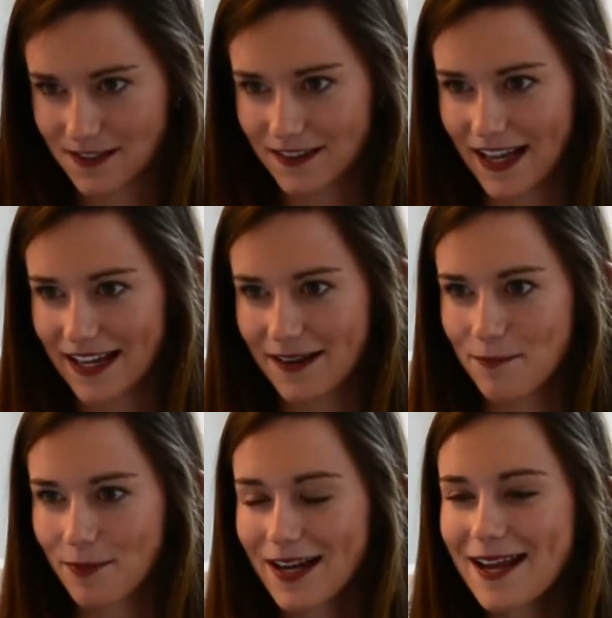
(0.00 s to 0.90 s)
Like,
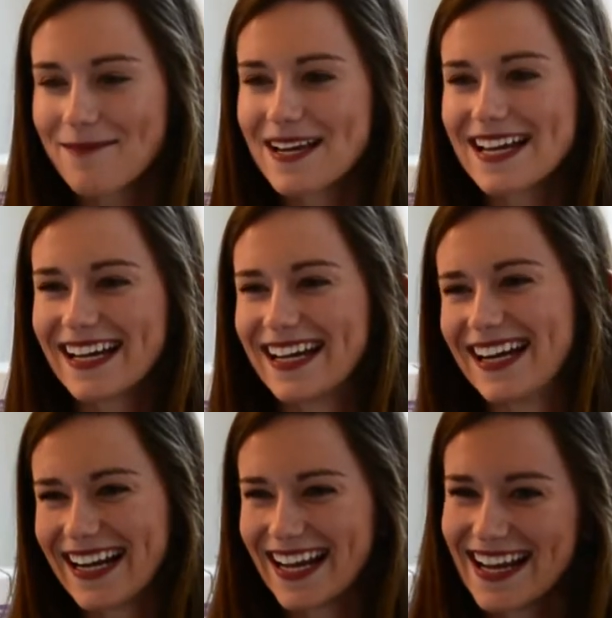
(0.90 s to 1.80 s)
bringing me
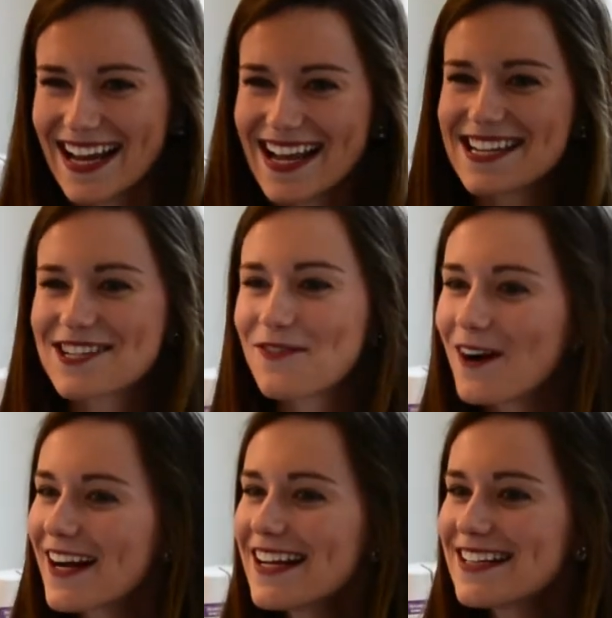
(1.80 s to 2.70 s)

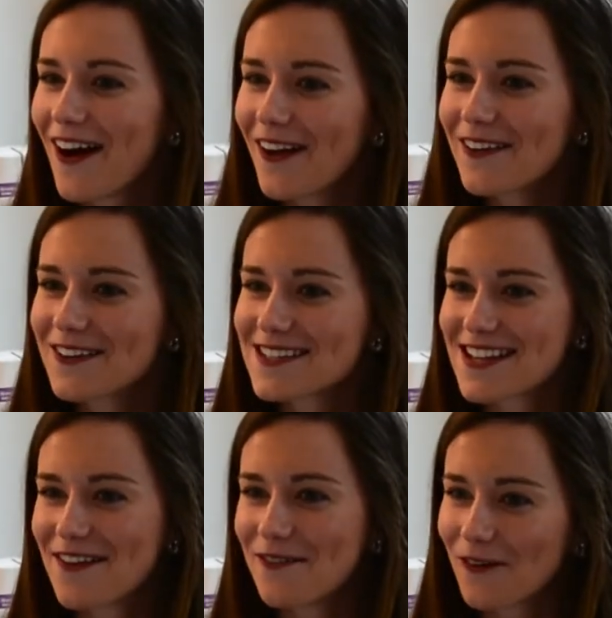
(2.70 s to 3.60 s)

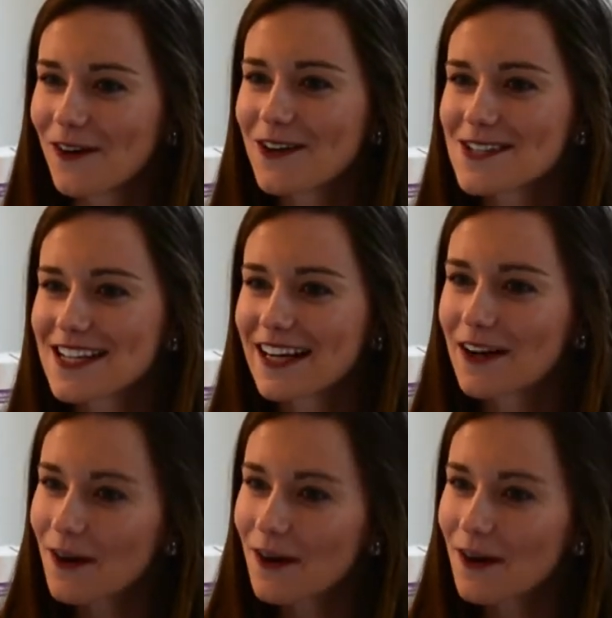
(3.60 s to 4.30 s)
$20 of orders in